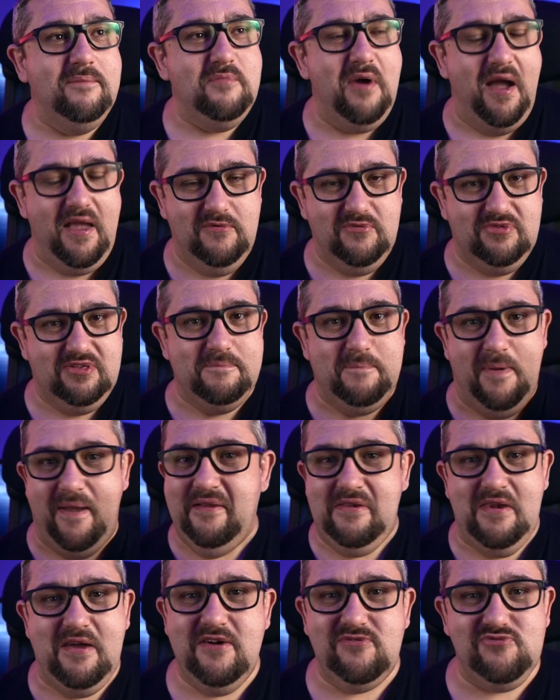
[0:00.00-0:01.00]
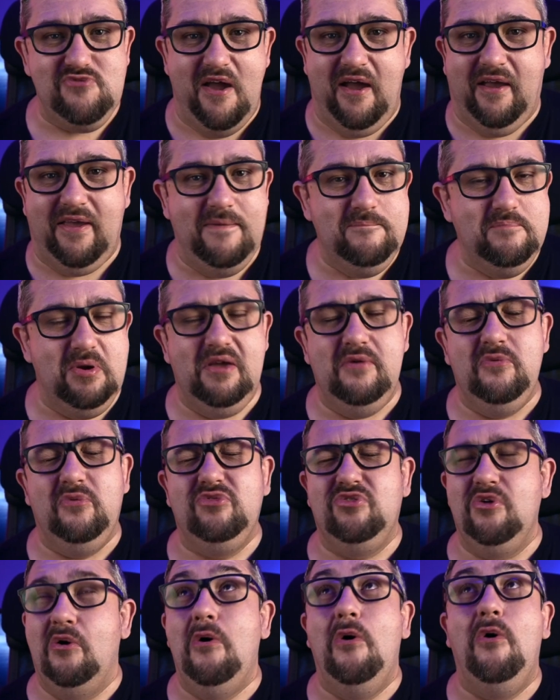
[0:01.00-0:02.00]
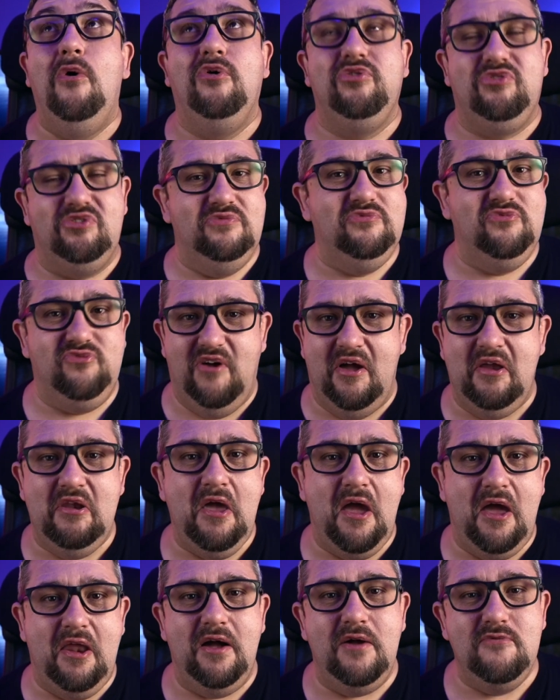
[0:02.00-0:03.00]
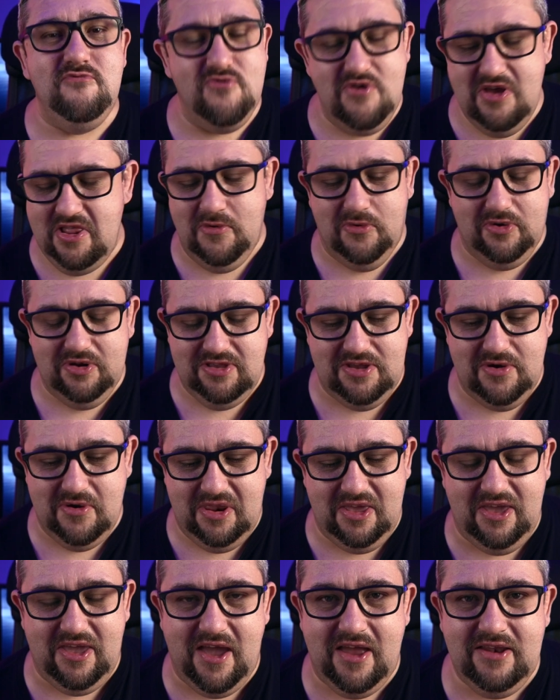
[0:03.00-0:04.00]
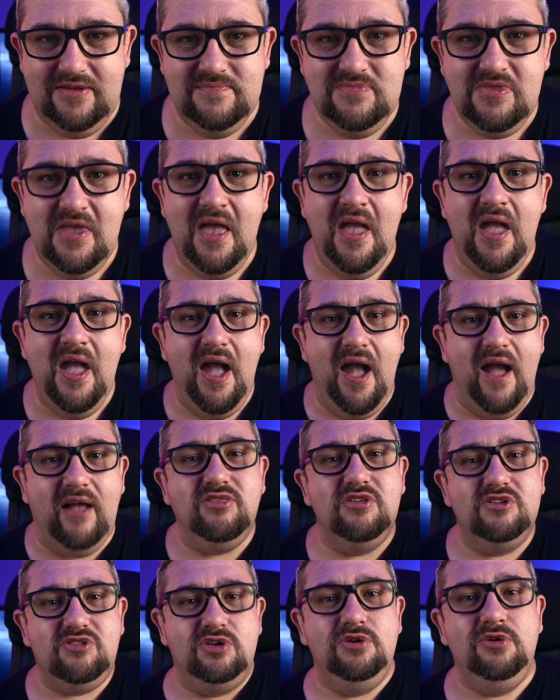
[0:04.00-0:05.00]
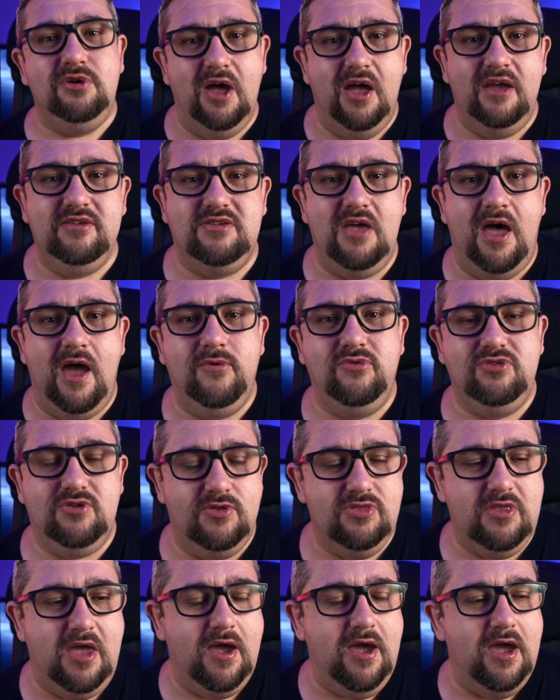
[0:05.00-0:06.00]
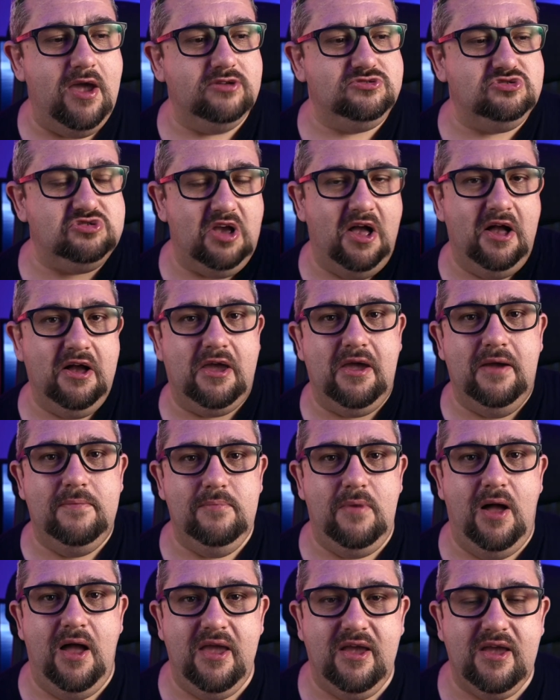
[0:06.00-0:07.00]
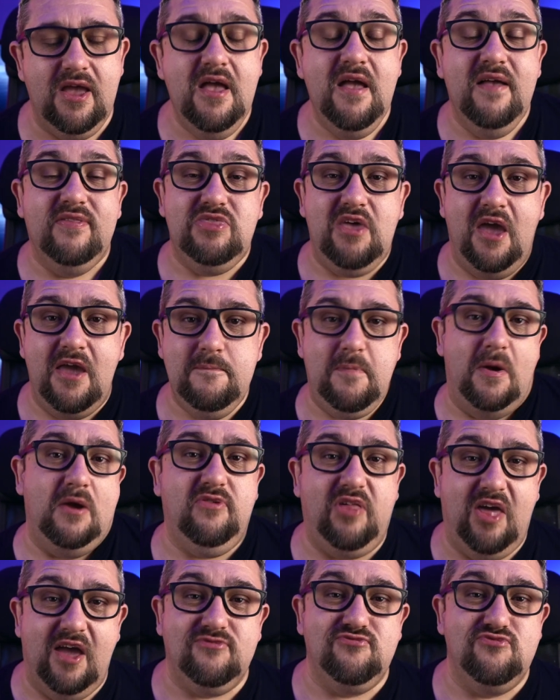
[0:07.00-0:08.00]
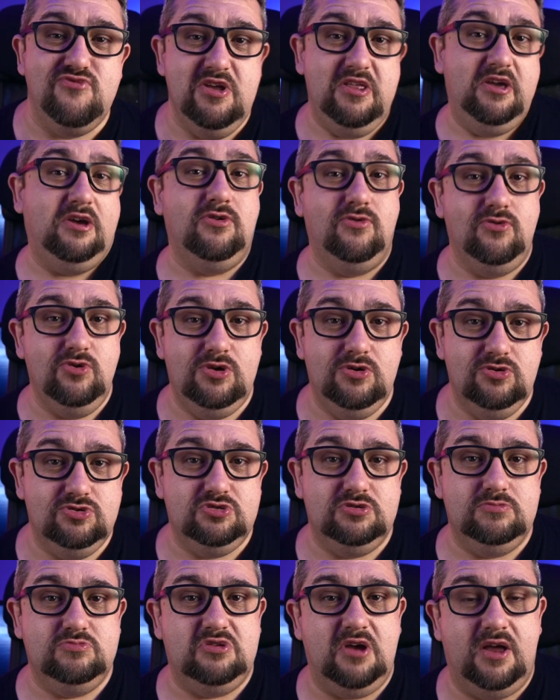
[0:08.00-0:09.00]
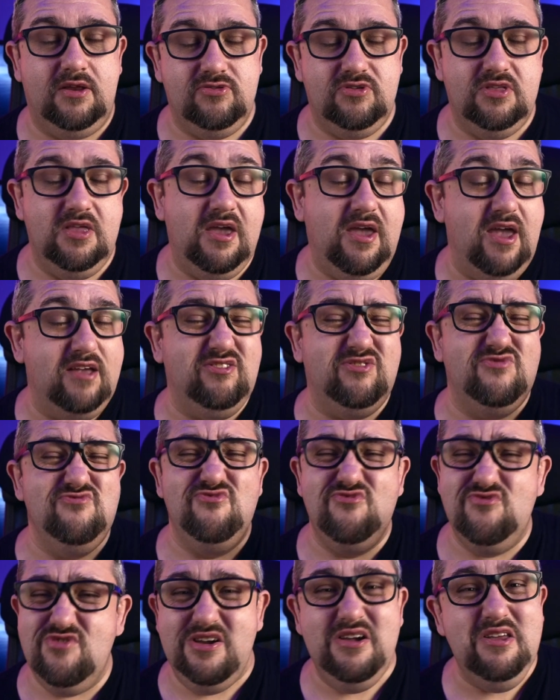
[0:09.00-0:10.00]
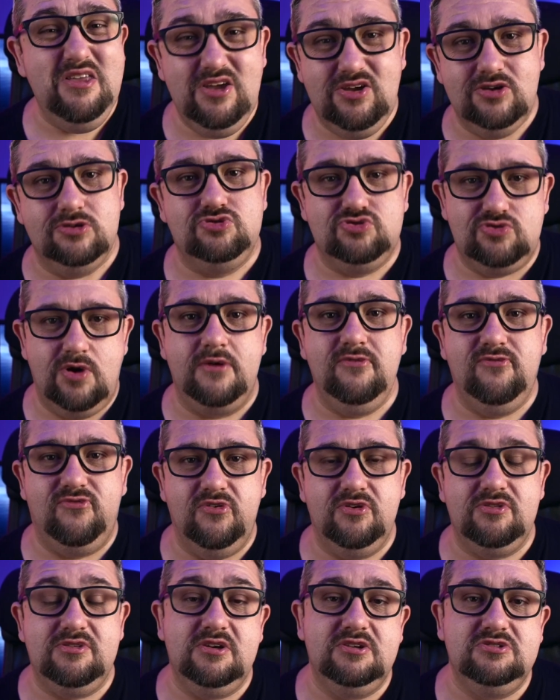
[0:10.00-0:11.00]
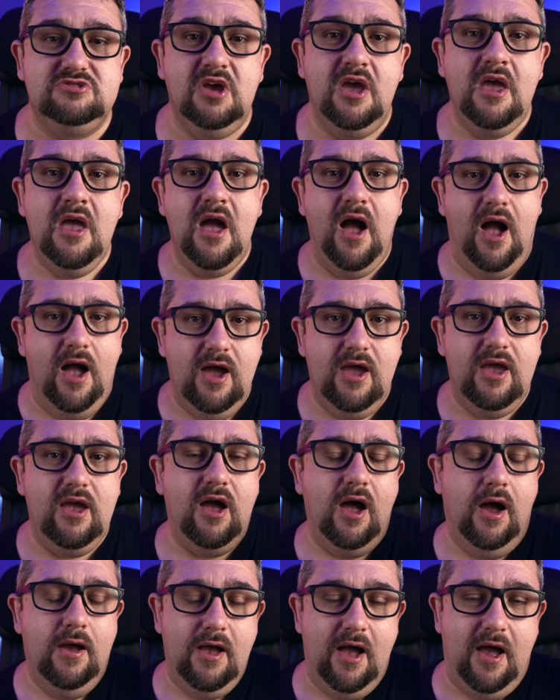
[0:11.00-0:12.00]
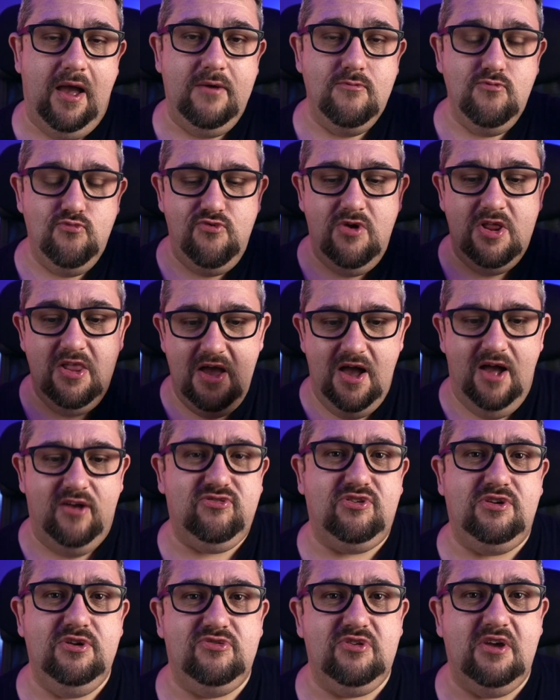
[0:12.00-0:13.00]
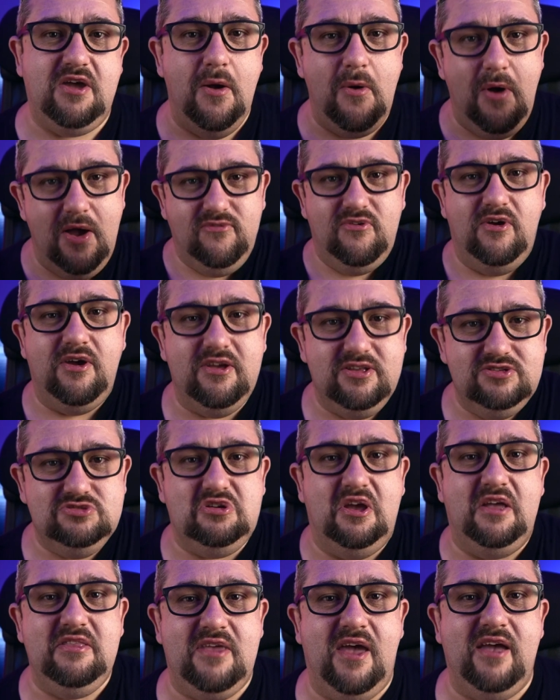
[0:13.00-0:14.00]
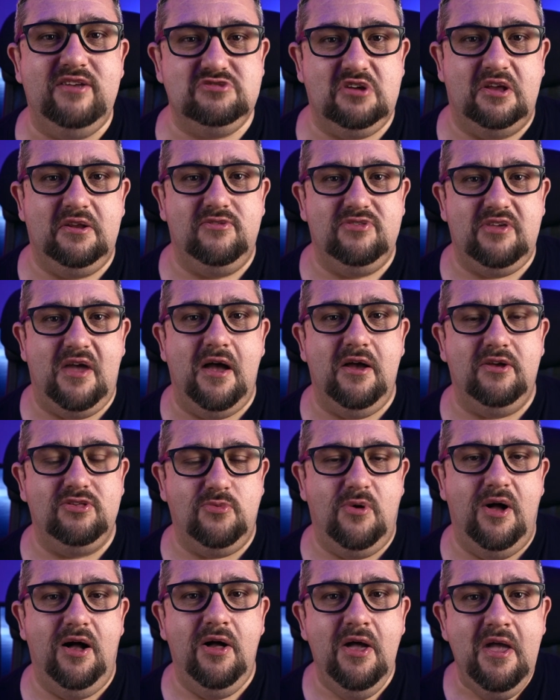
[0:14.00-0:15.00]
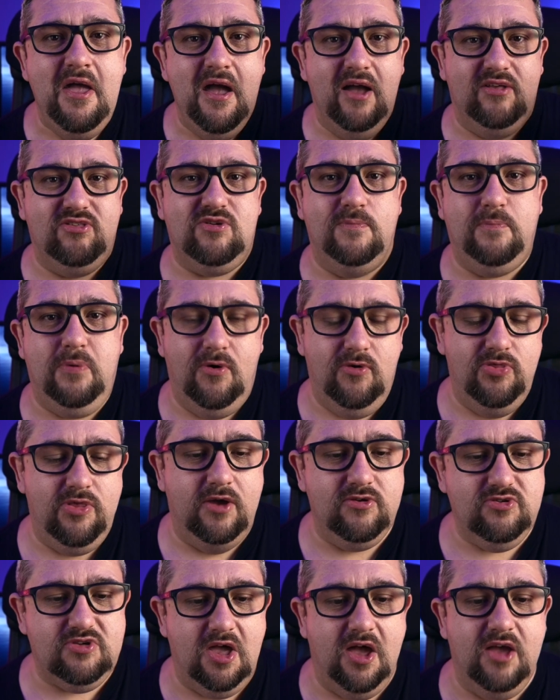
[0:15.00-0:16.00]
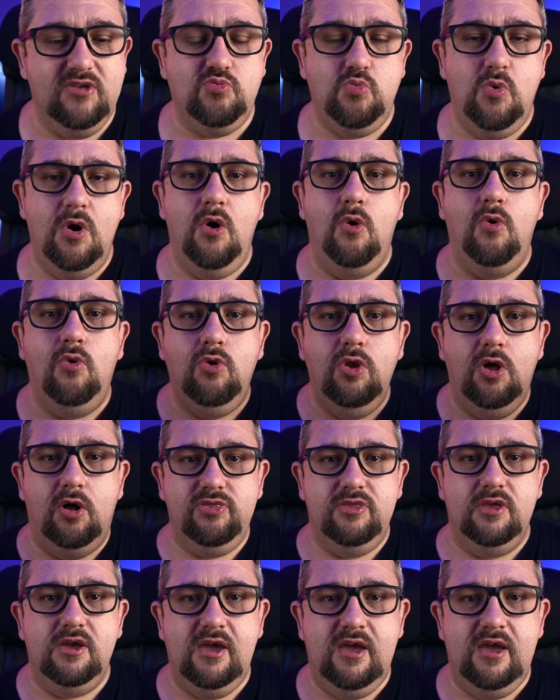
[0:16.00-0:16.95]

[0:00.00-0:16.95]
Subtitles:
It was a bit nerve-wracking, but it was awesome fun, and I really want to do it again. And the two guys that I was on there, Chuck and Mike, they both have really cool YouTube channels, and they're getting some really good drone footage. I really ask you to go over and check their channels out as well and support those guys. We're all on